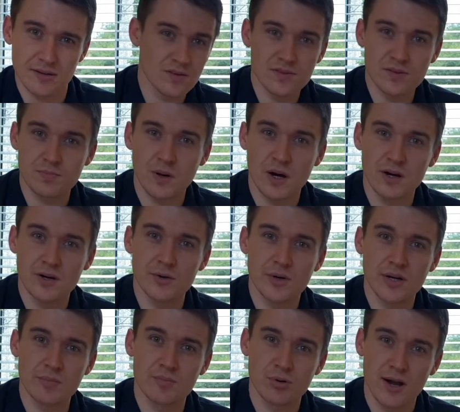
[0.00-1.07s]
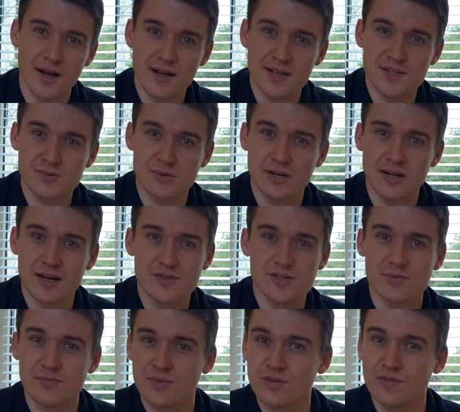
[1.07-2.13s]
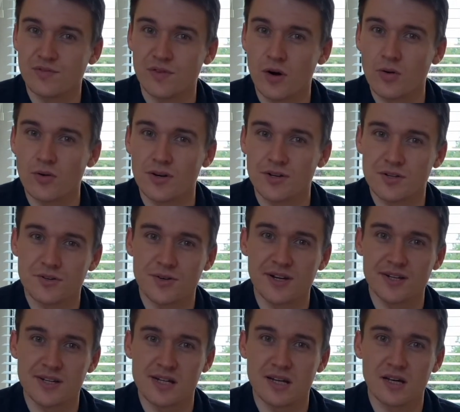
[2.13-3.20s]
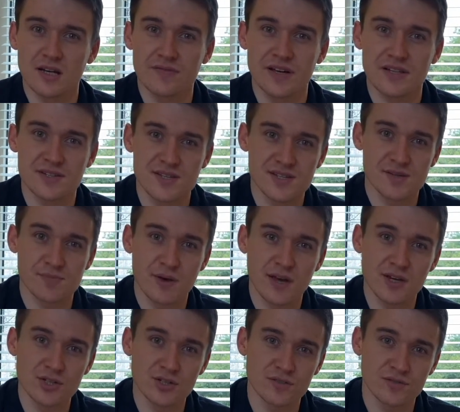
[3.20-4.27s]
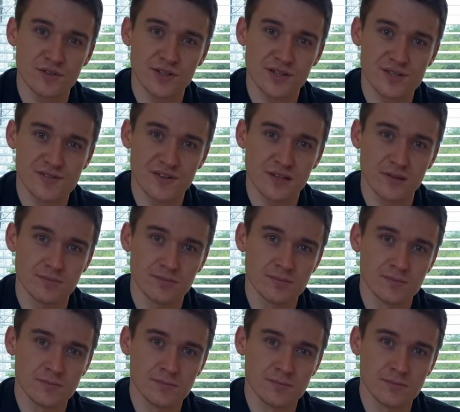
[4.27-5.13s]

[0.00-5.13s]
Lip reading: The partnering brands were allowed to move forward, creating a lot of anticipation for this film.